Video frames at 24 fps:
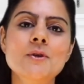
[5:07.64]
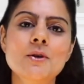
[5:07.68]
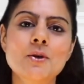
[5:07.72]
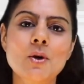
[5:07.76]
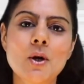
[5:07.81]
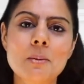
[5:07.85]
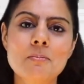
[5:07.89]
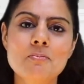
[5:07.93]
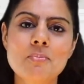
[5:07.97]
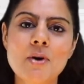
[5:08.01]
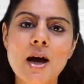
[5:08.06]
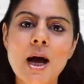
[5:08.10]
are
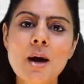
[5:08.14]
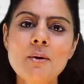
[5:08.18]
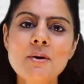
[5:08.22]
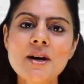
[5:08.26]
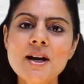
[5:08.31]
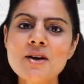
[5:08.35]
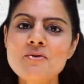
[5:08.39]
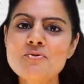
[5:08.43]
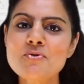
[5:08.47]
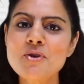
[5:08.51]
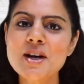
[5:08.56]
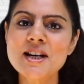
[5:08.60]
all brown
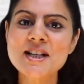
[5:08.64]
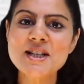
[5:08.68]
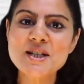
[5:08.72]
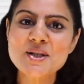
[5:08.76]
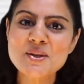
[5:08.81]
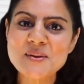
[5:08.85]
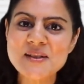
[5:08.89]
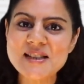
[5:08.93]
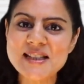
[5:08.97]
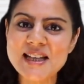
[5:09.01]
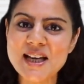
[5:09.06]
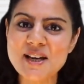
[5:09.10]
and ready
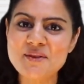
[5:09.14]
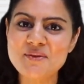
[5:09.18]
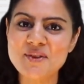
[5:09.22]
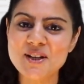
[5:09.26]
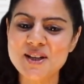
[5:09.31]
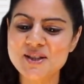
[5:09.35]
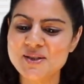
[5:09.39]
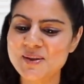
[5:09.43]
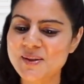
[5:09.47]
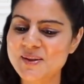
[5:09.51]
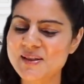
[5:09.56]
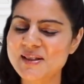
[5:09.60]
to
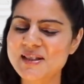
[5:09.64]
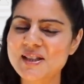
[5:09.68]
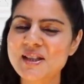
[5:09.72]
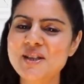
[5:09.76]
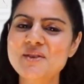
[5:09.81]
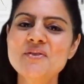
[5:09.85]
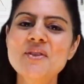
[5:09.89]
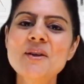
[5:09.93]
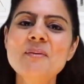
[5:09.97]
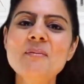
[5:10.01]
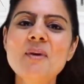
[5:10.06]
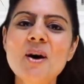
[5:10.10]
savor, so
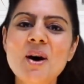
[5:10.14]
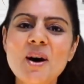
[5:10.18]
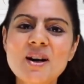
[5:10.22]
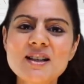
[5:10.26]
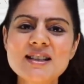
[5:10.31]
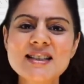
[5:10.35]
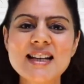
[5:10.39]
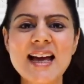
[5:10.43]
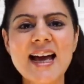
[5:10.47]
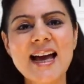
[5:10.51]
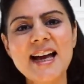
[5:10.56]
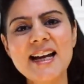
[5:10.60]
serve them
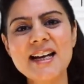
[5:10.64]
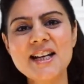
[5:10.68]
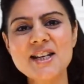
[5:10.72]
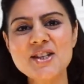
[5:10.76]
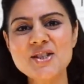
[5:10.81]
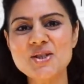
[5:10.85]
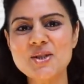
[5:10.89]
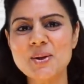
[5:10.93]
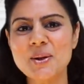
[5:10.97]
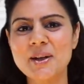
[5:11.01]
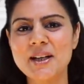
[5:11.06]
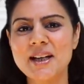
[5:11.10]
hot and
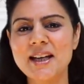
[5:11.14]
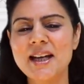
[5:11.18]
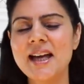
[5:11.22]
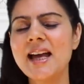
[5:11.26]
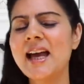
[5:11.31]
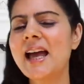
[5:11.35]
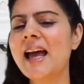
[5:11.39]
enjoy.